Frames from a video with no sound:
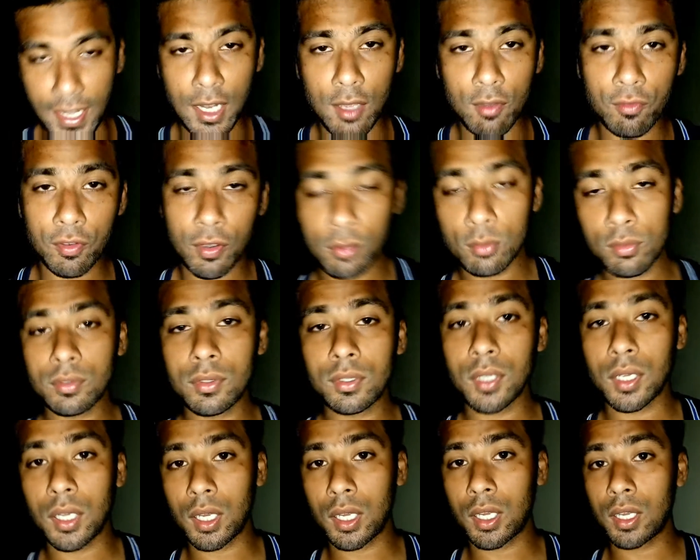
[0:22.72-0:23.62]
and I
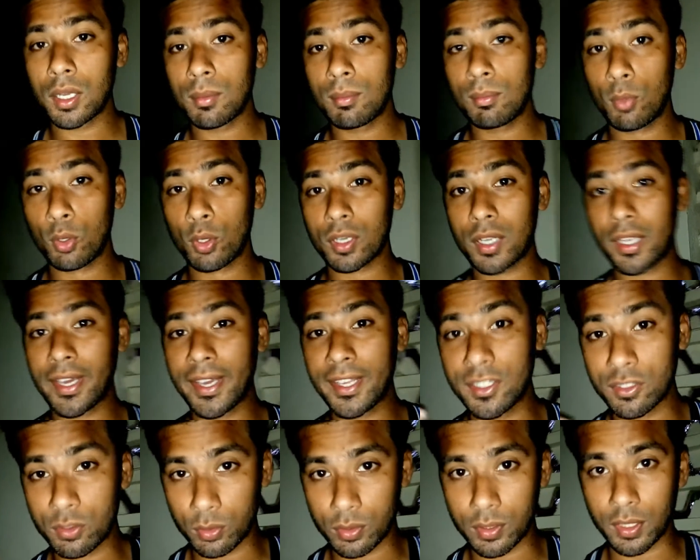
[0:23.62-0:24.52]
found more
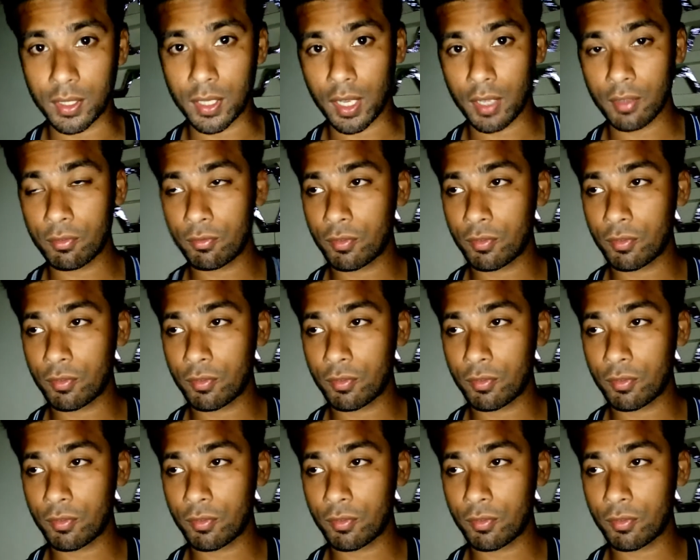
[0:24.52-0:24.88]
gains with that.